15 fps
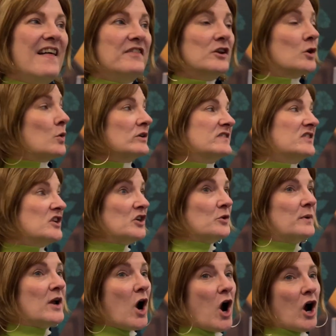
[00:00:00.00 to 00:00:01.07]
then of course here
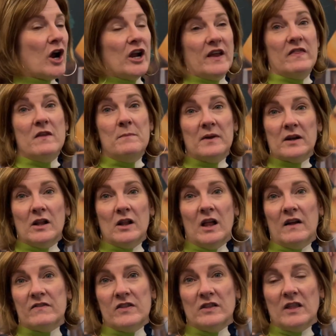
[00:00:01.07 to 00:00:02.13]
we are in the middle
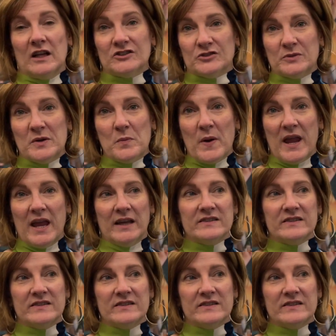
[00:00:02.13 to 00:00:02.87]
of the luxury wing.